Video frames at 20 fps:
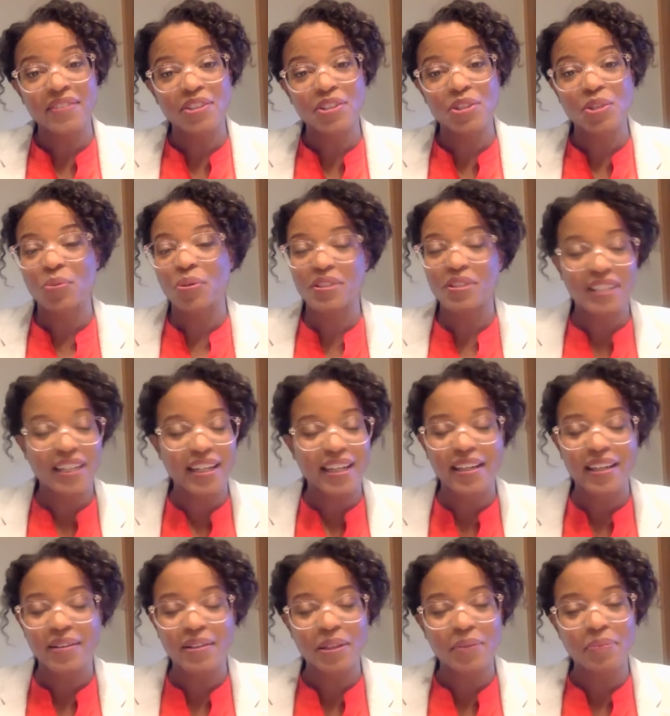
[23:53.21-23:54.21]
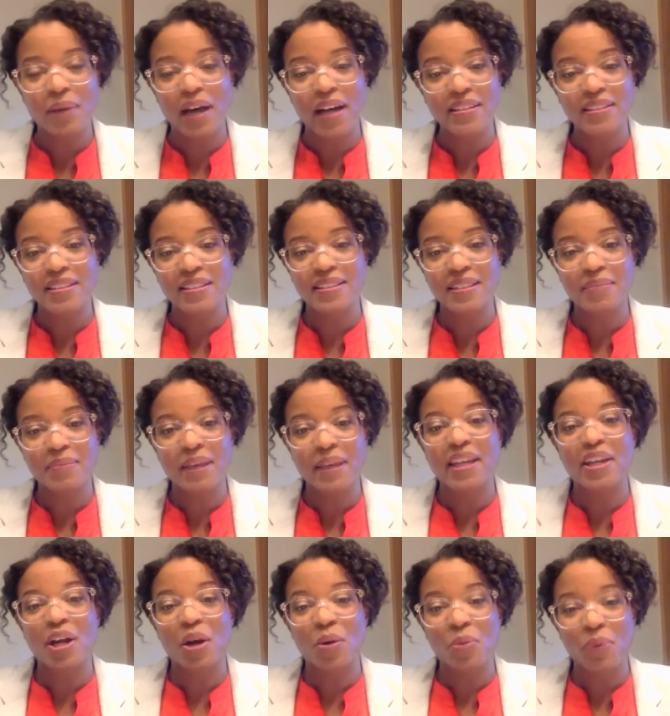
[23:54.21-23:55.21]
And so we're ticking the boxes and
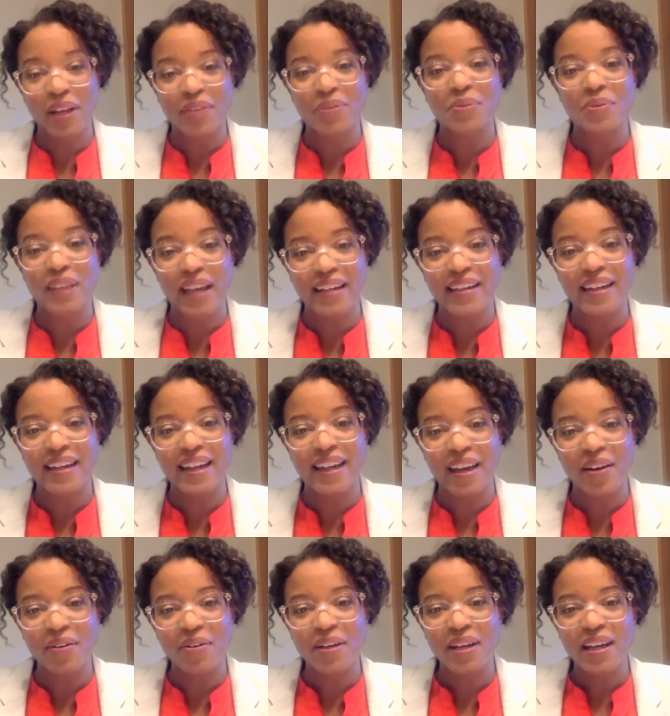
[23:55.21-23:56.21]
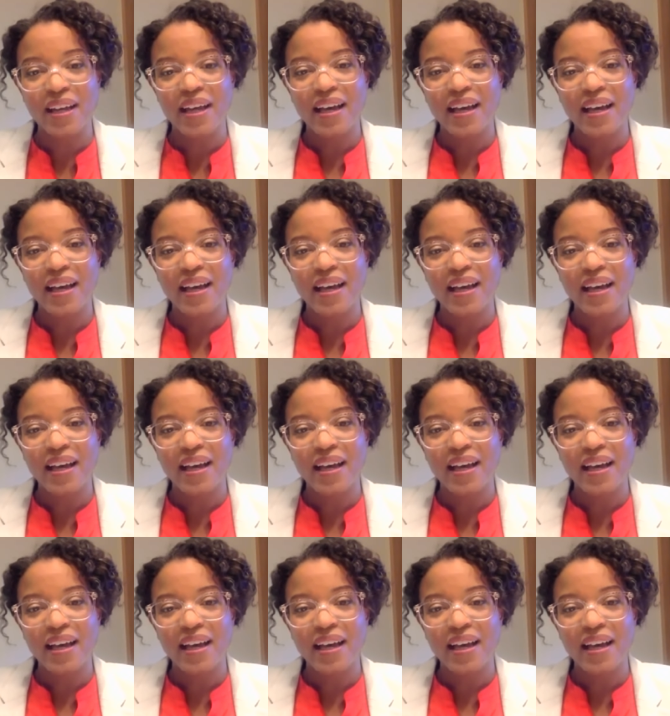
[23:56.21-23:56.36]
making our way through that now,